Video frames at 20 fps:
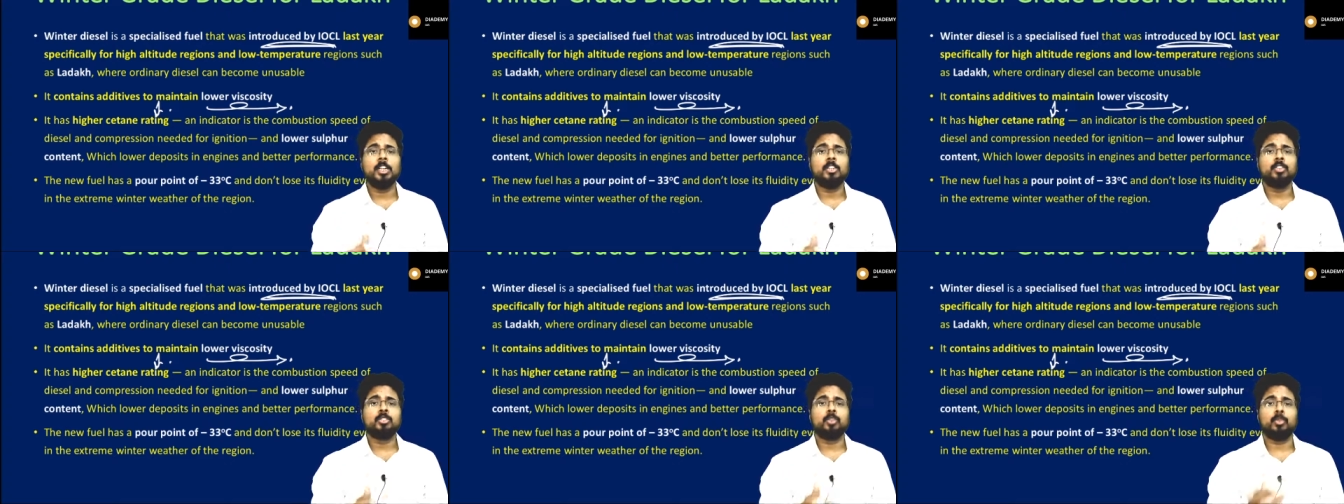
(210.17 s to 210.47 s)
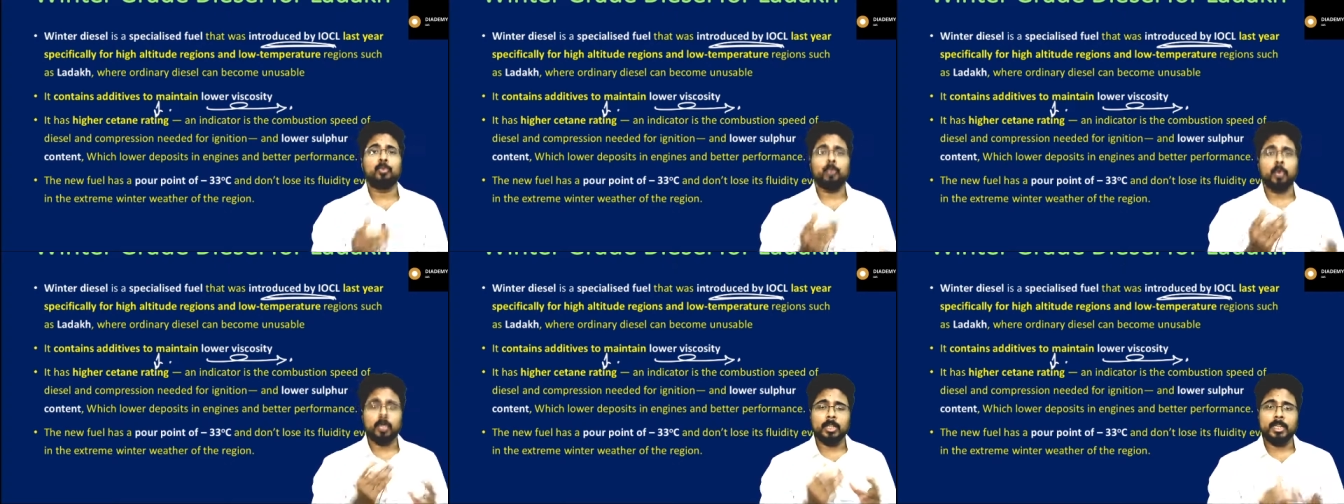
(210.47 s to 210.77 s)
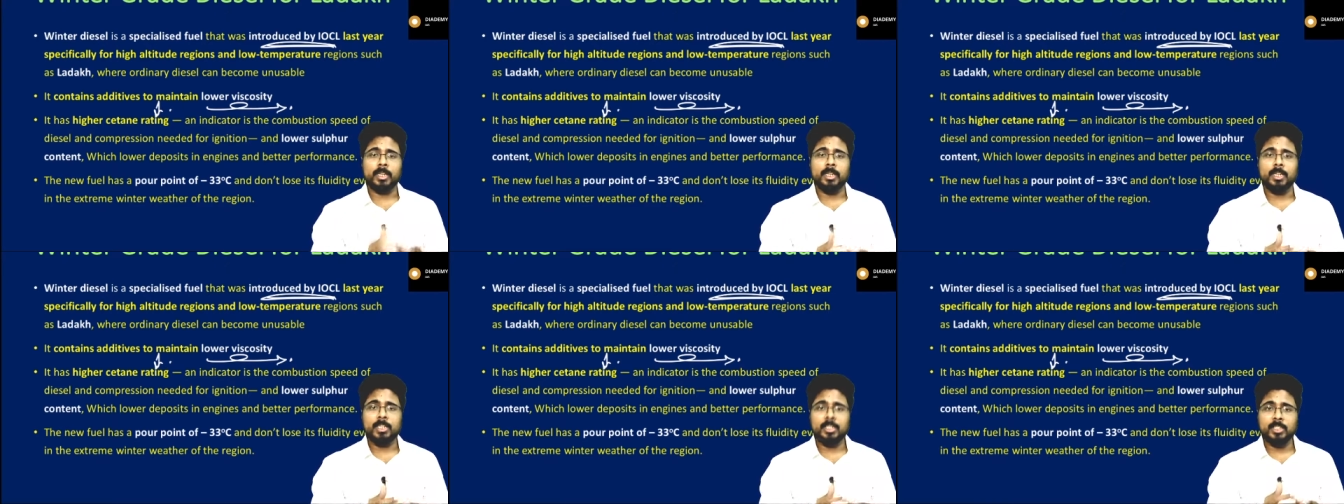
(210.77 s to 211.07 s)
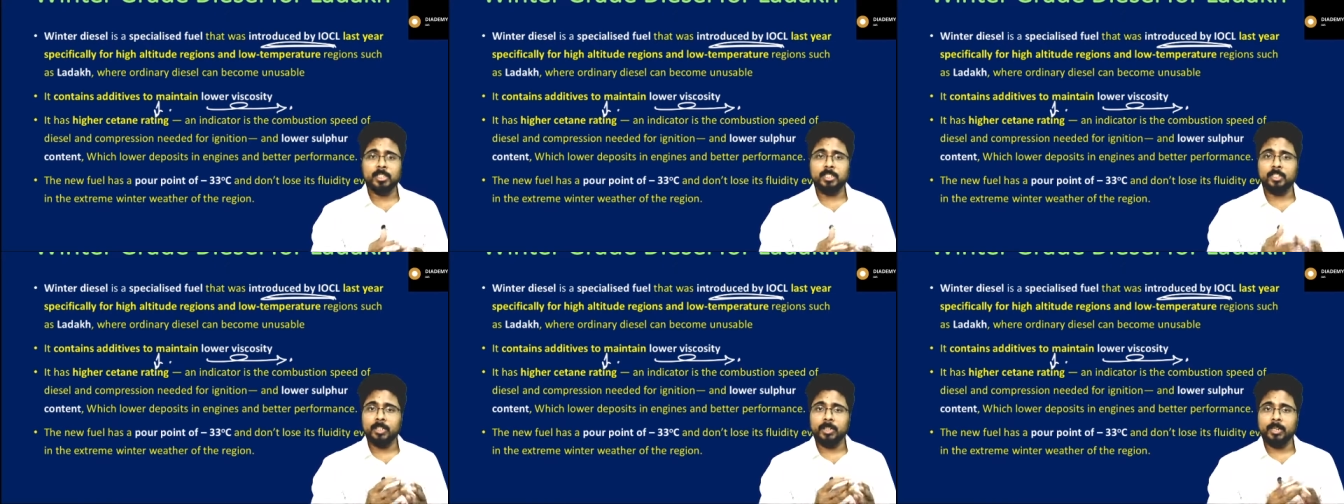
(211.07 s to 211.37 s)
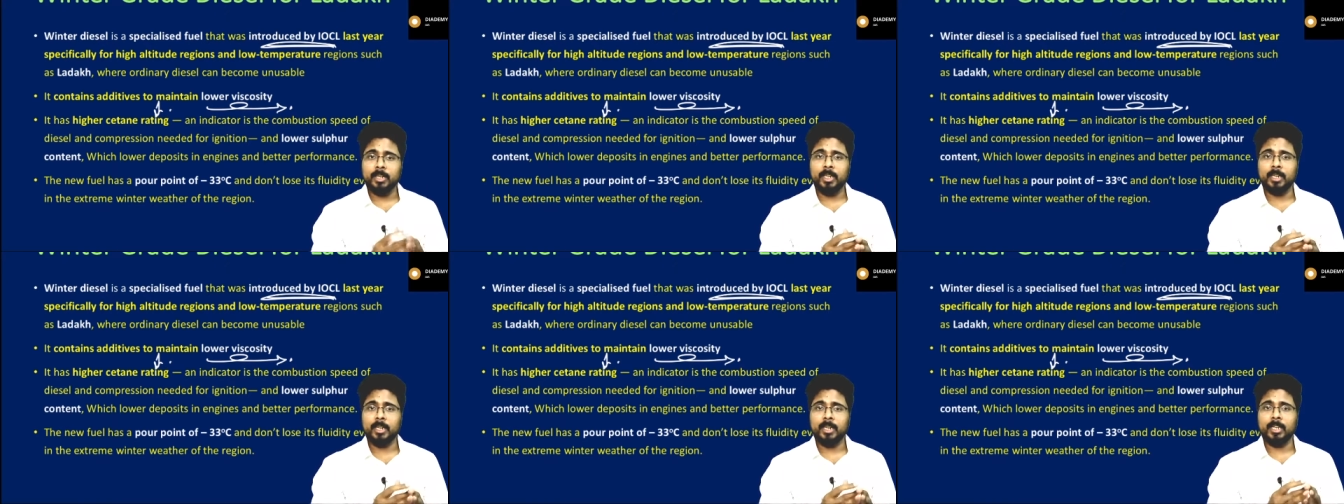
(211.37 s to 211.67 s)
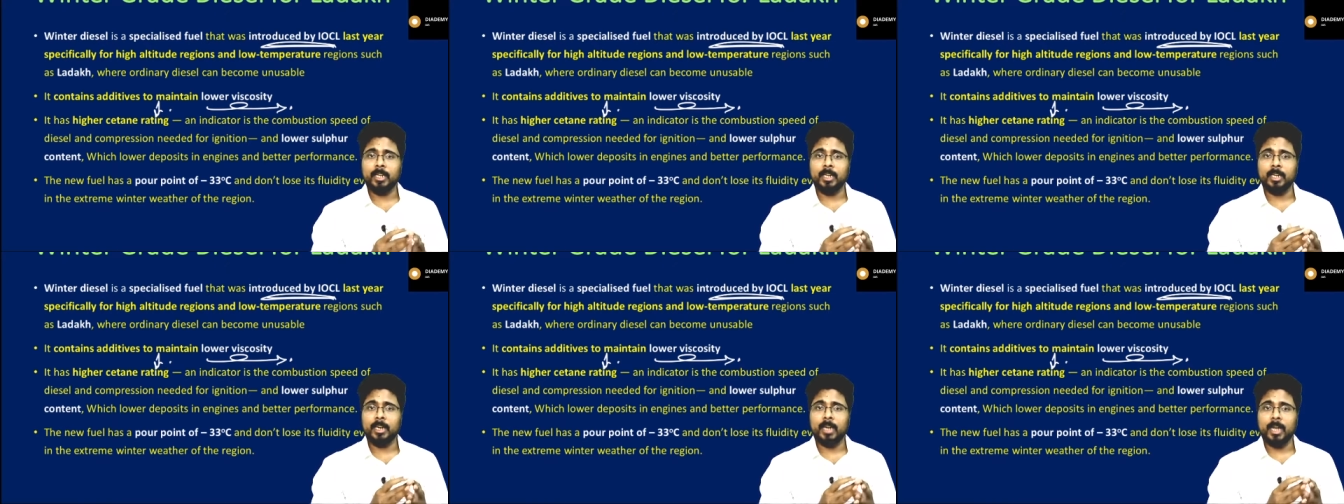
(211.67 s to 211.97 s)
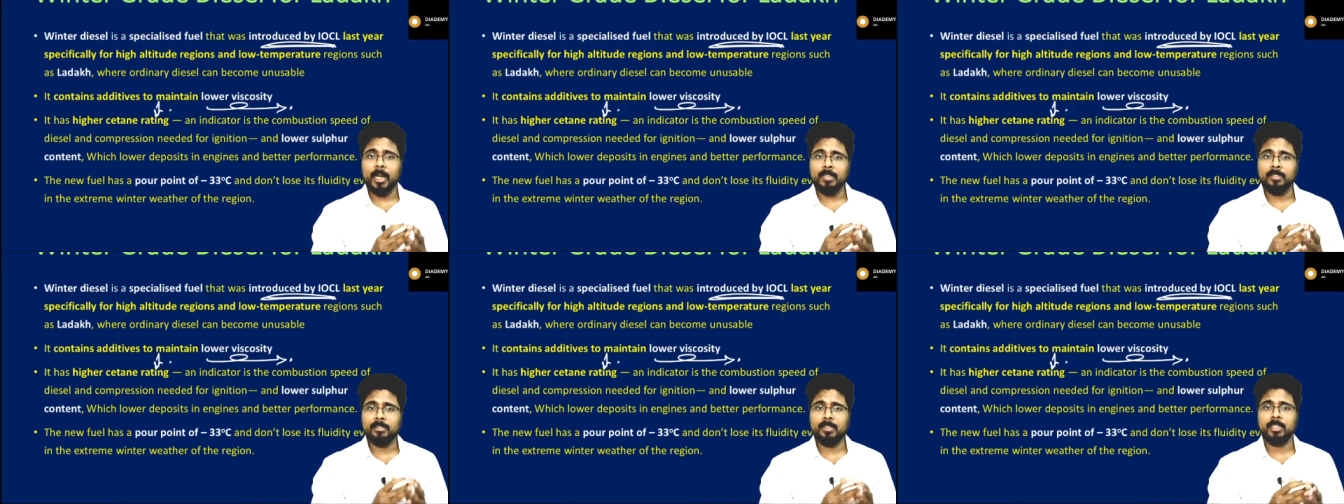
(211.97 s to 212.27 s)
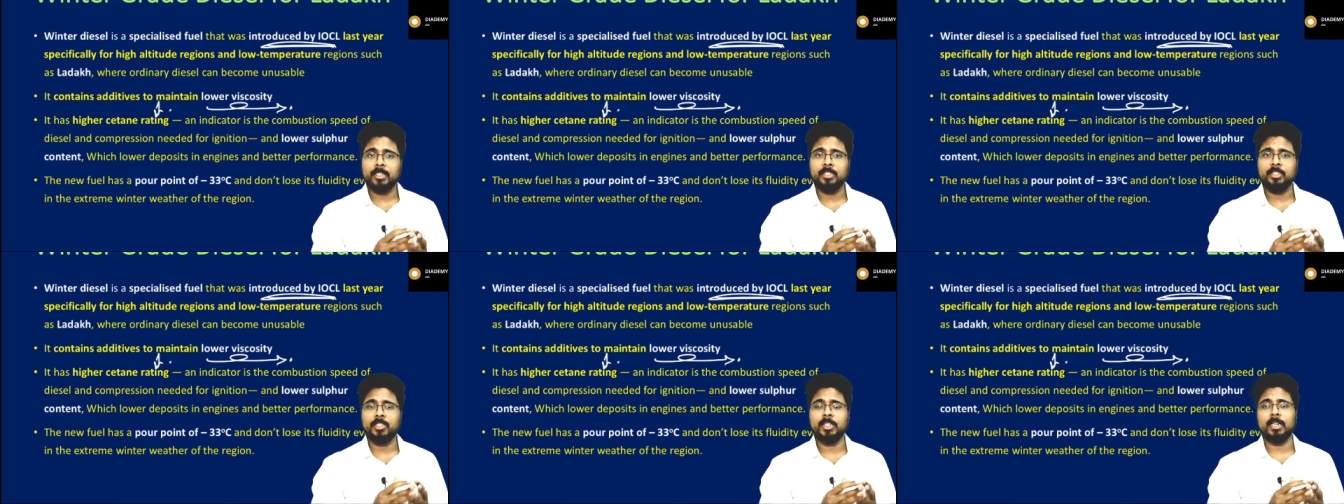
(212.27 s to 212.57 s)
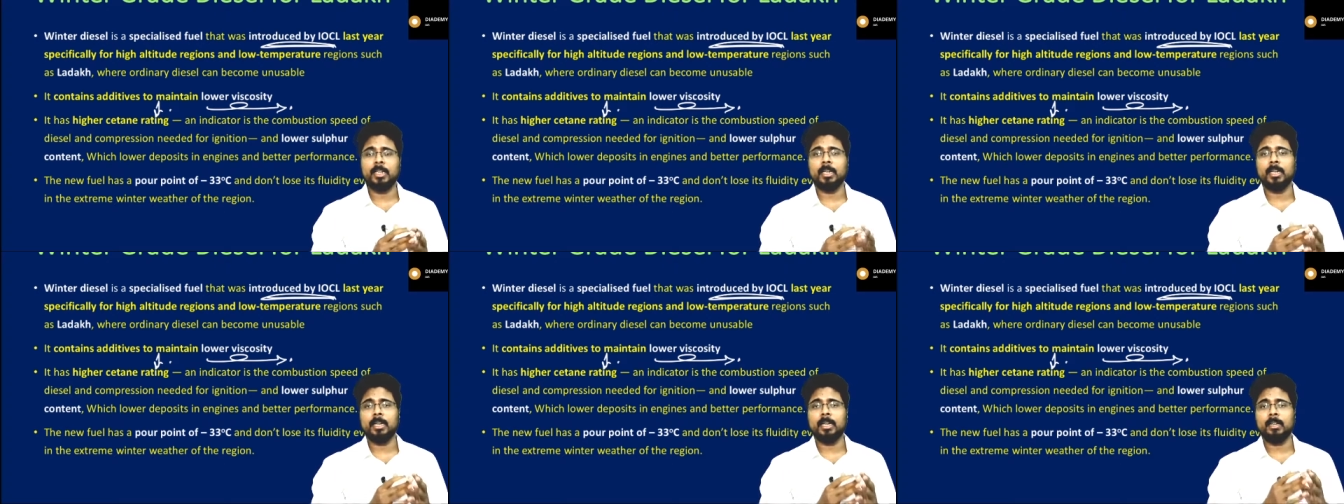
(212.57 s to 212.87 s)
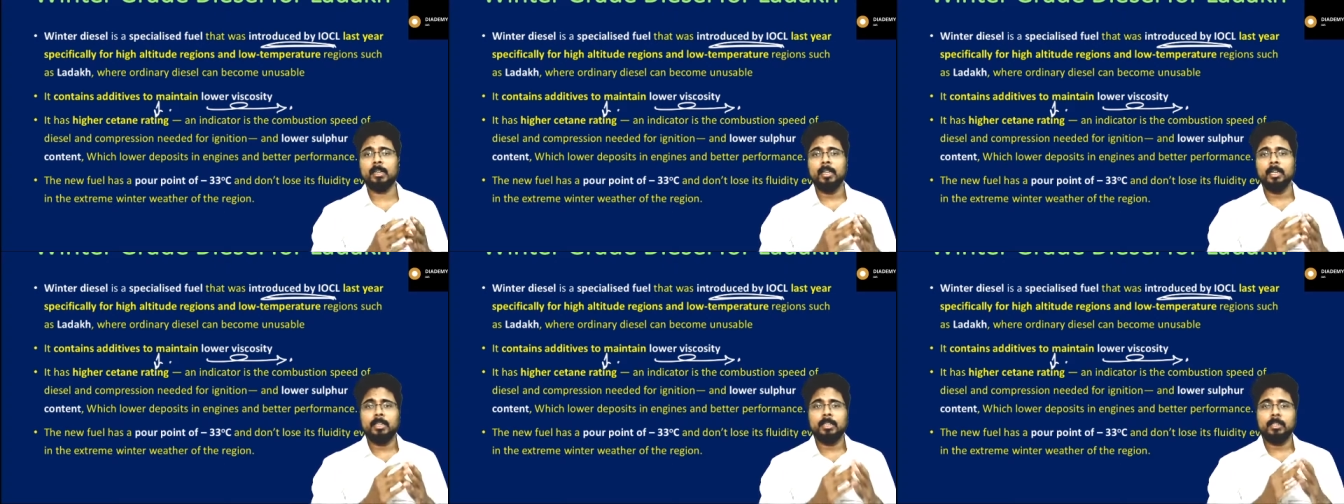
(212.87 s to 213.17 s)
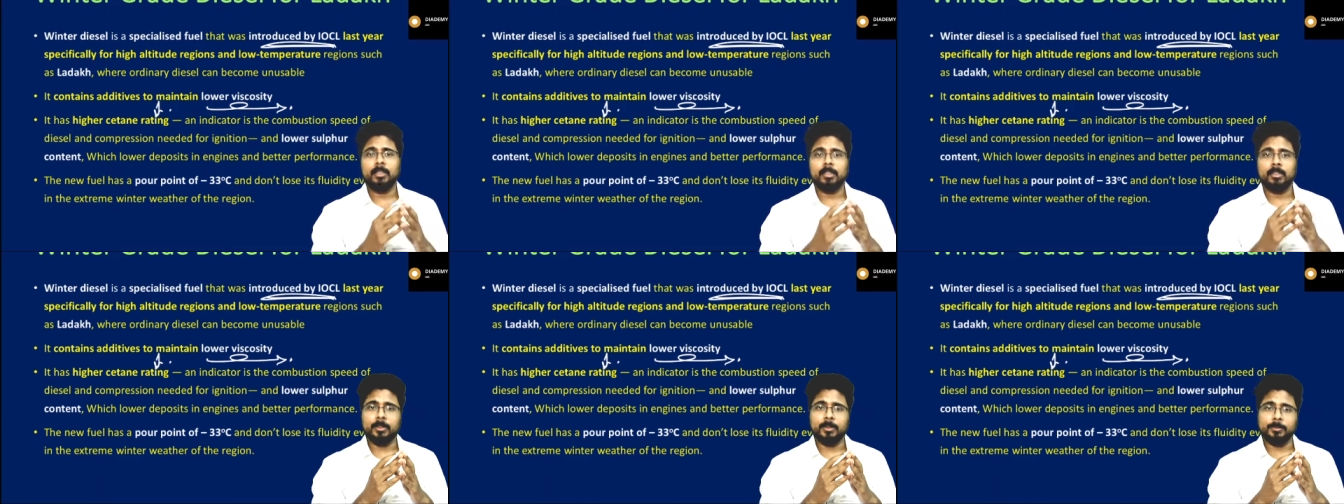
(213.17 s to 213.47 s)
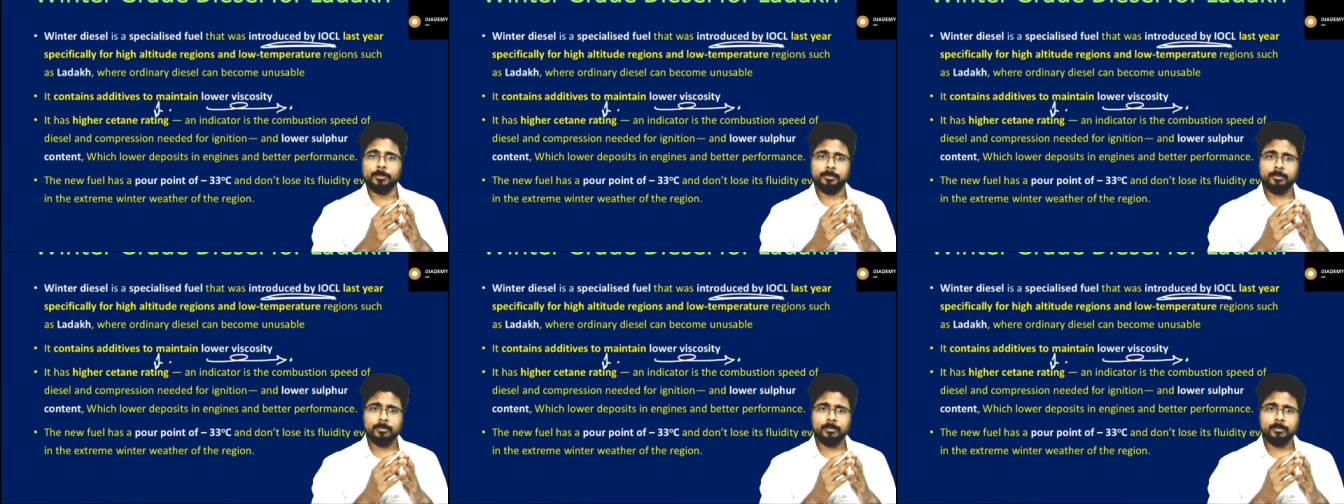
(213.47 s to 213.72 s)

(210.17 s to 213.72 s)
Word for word: So for the ignition generally in an IC engine eh, the